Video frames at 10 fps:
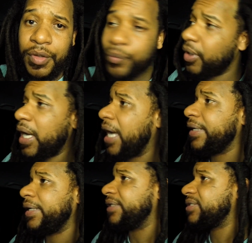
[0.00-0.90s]

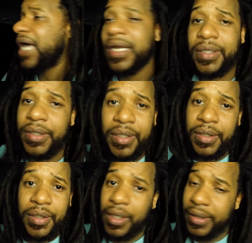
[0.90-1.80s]
Wakanda is not
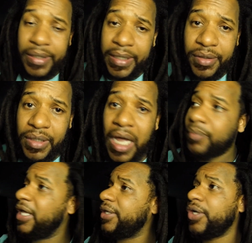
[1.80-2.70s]
Atlanta.
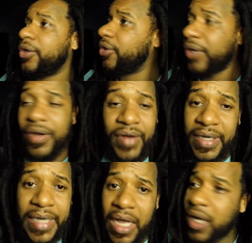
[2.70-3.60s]
I'm letting y'all know that
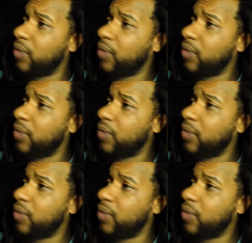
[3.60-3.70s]
right now.